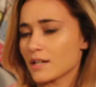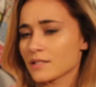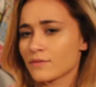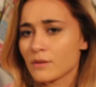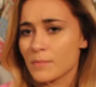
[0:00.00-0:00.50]

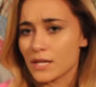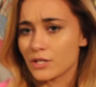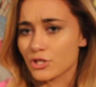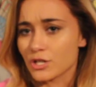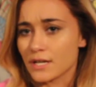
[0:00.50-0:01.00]
ask for a
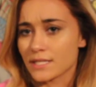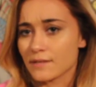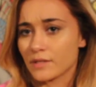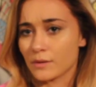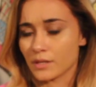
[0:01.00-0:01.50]
manager as
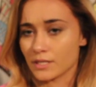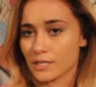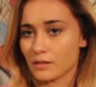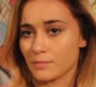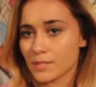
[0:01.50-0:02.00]
if they were going to
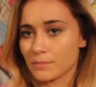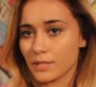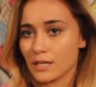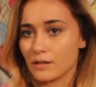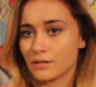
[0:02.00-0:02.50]
tell them
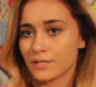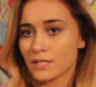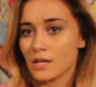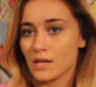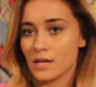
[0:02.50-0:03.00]
something else.
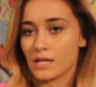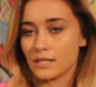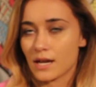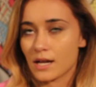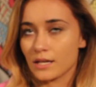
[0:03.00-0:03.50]
And
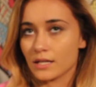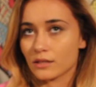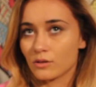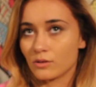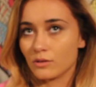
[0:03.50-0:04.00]
yeah, I get
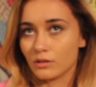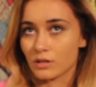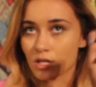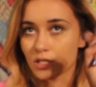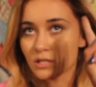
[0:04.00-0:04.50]
the whole
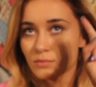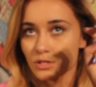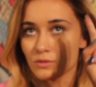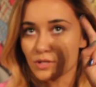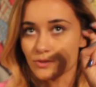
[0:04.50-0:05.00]
customer's
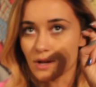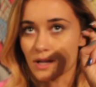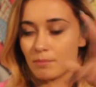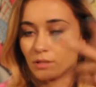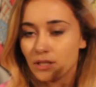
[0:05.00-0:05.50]
always
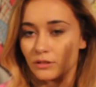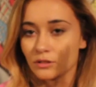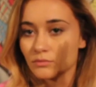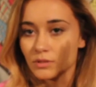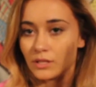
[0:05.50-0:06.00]
right, but
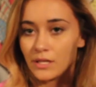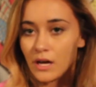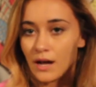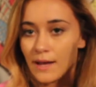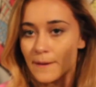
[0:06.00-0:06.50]
they're really
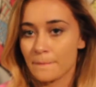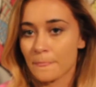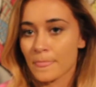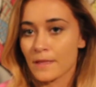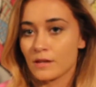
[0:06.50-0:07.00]
not.
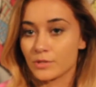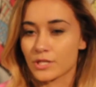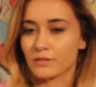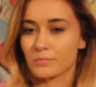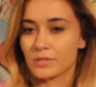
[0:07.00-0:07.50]
We just
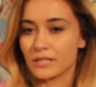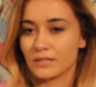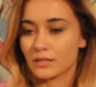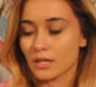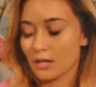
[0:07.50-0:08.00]
have to pretend
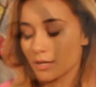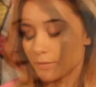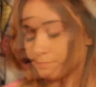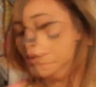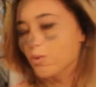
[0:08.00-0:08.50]
that they are.
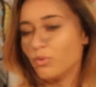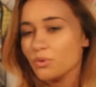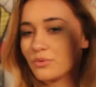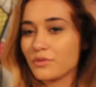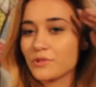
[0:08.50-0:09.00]
Oh,
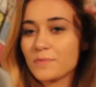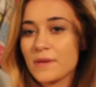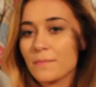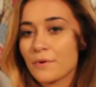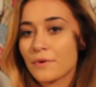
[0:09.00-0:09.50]
those
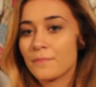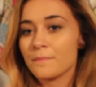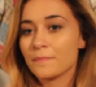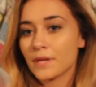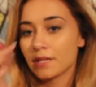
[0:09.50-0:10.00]
people
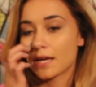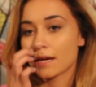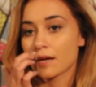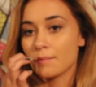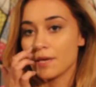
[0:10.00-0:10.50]

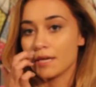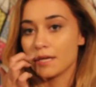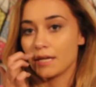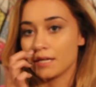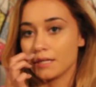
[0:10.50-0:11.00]
that come
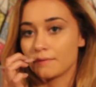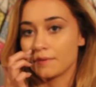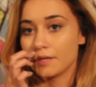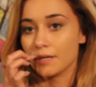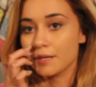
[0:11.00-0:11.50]
in, and if
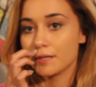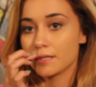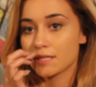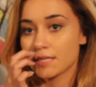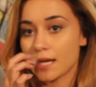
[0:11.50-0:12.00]
the
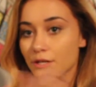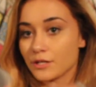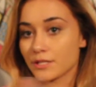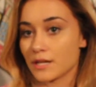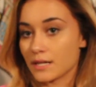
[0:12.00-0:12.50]

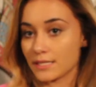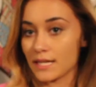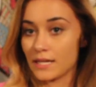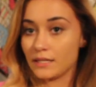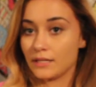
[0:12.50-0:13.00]
scanner's not
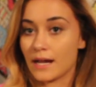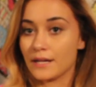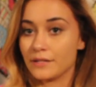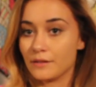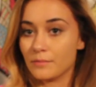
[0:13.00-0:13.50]
scanning the
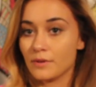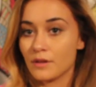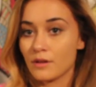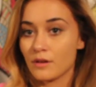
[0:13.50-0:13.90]
item